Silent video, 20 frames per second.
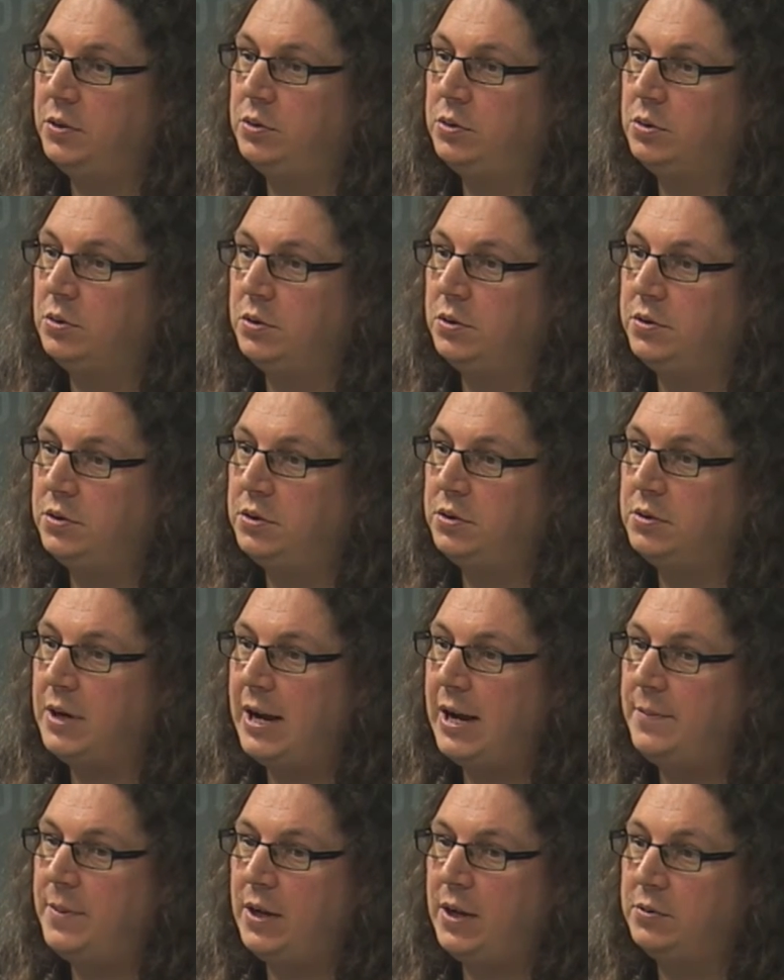tools to
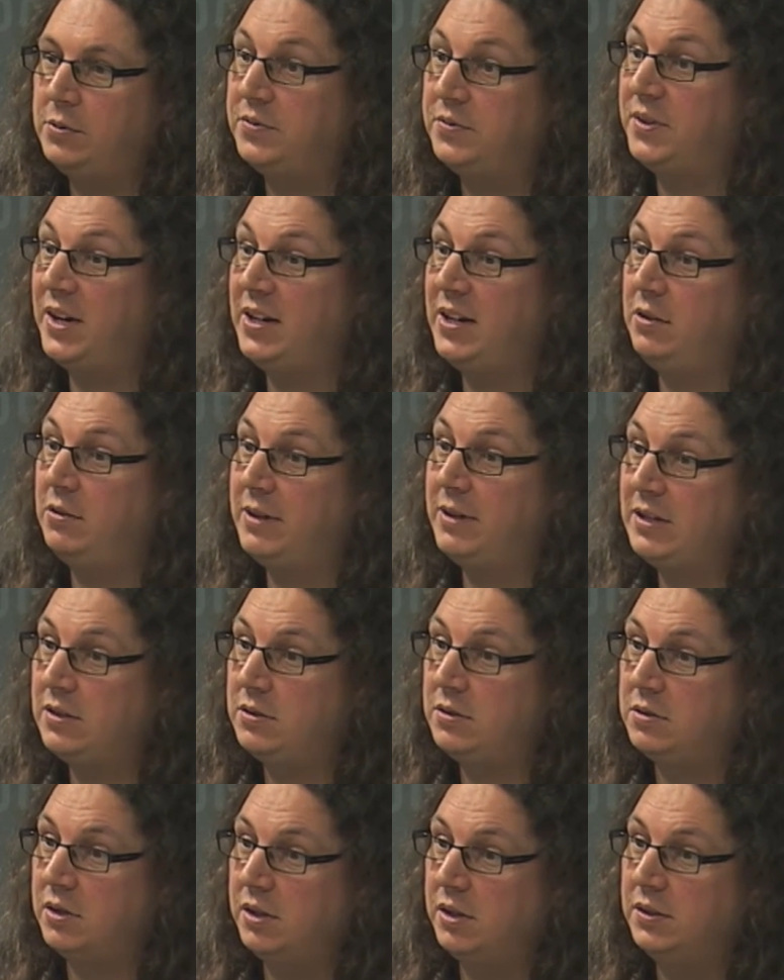help how to find a
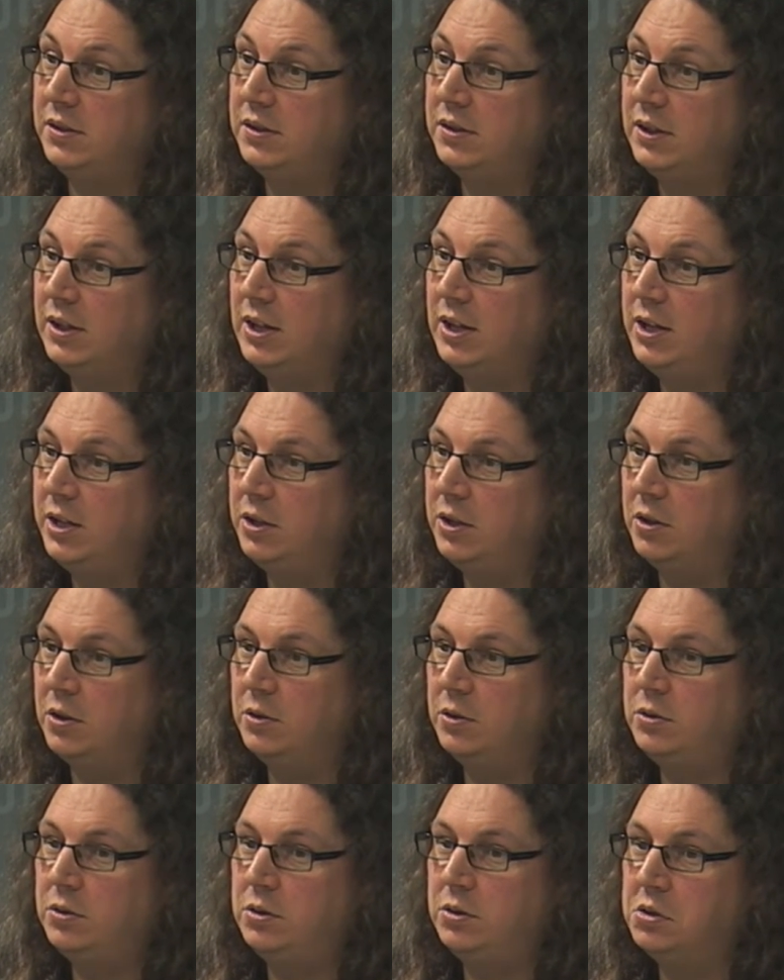restaurant,
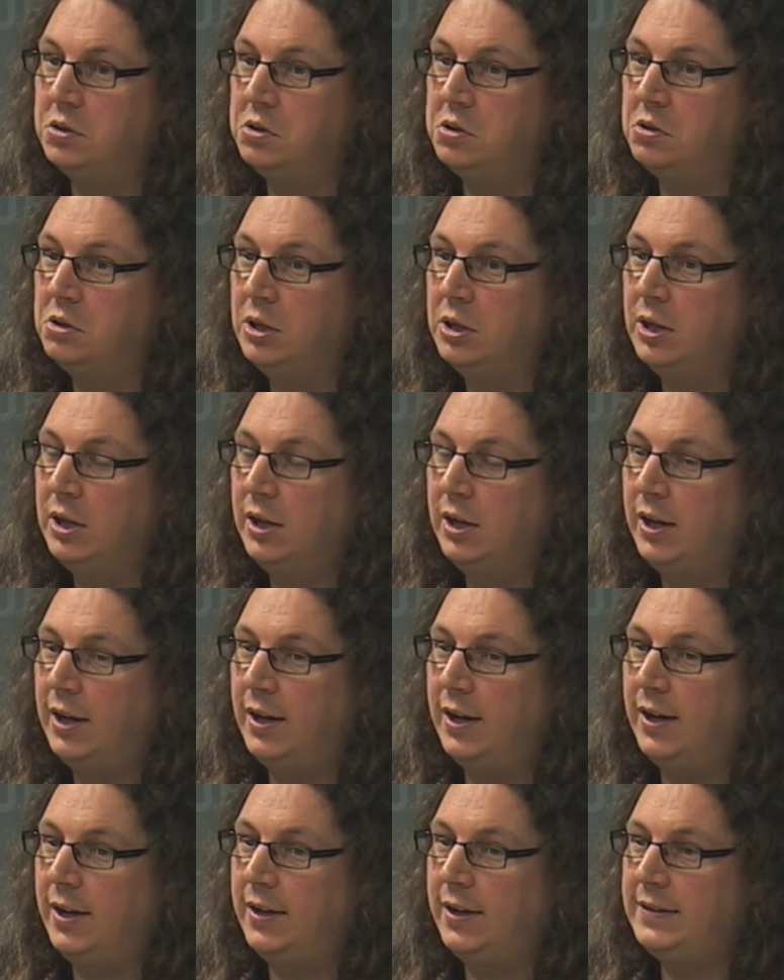to
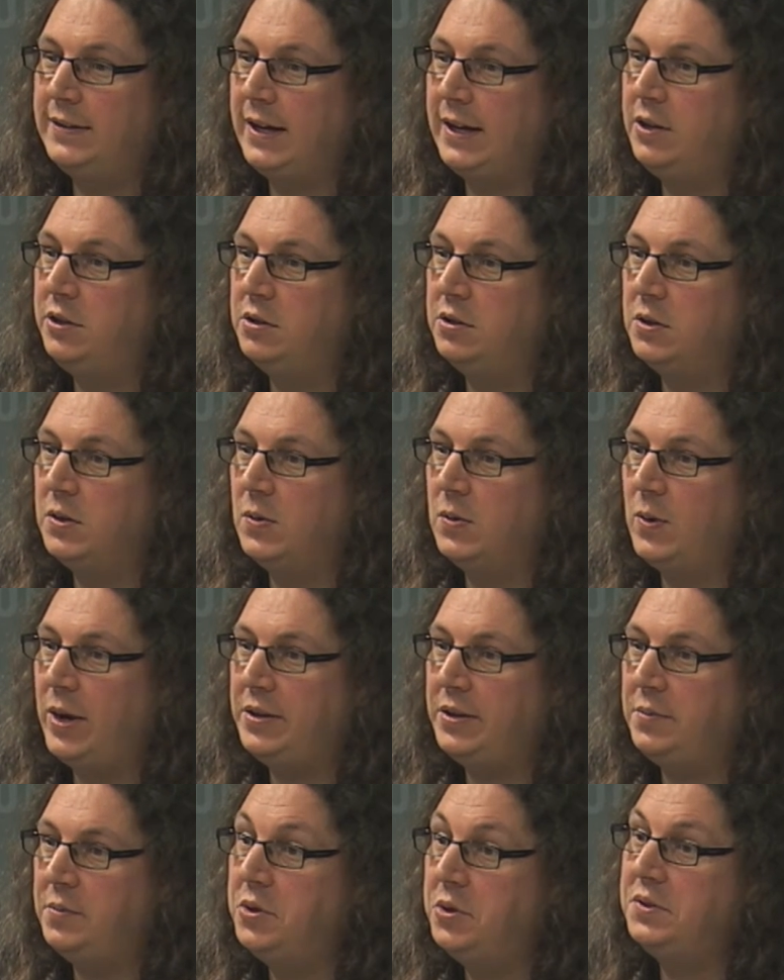tell you
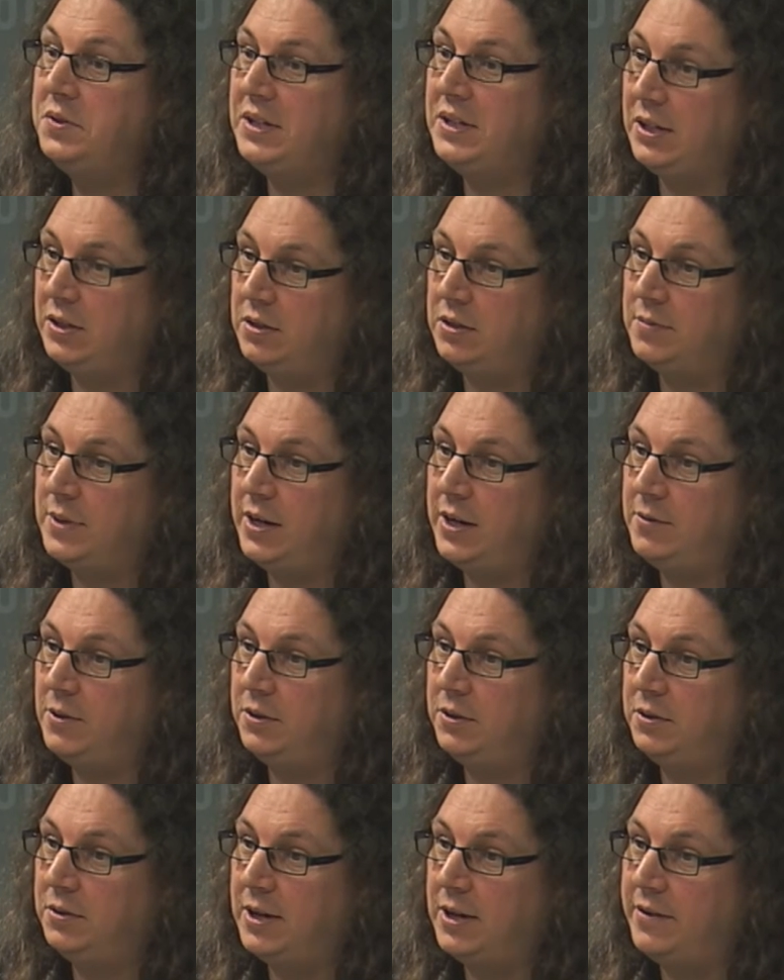what music you might
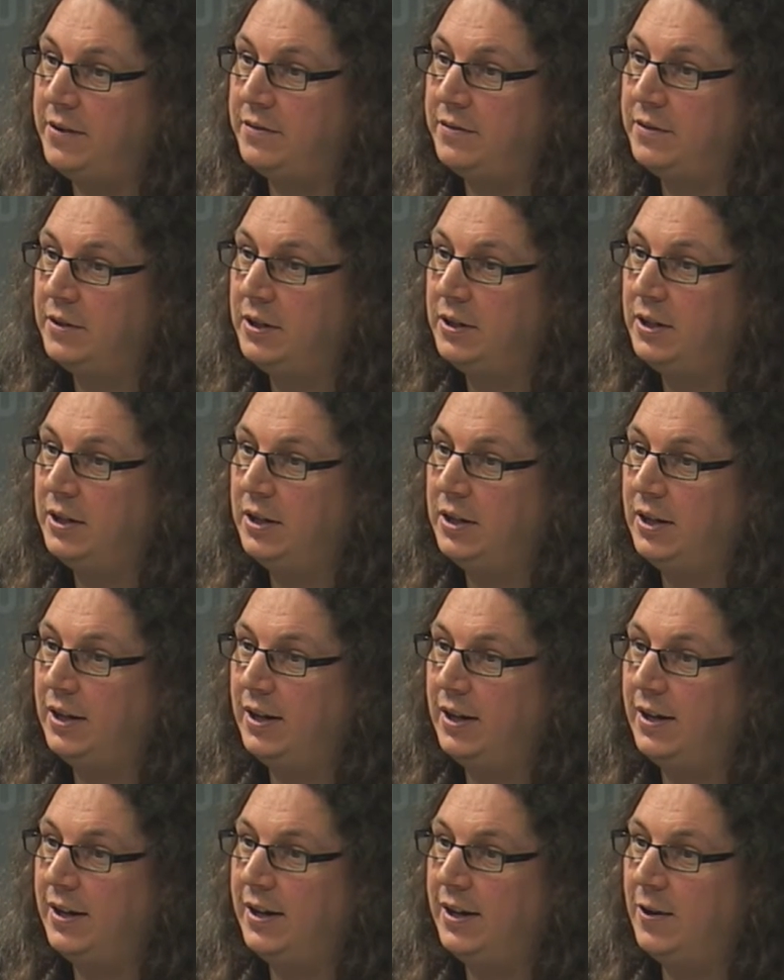want to
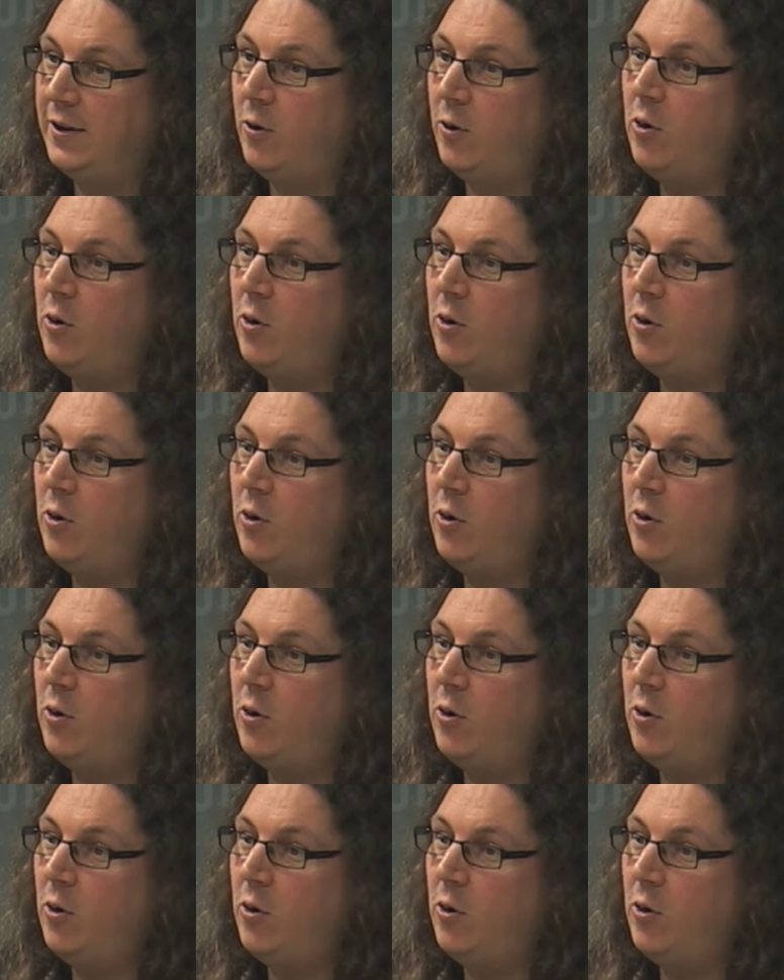have.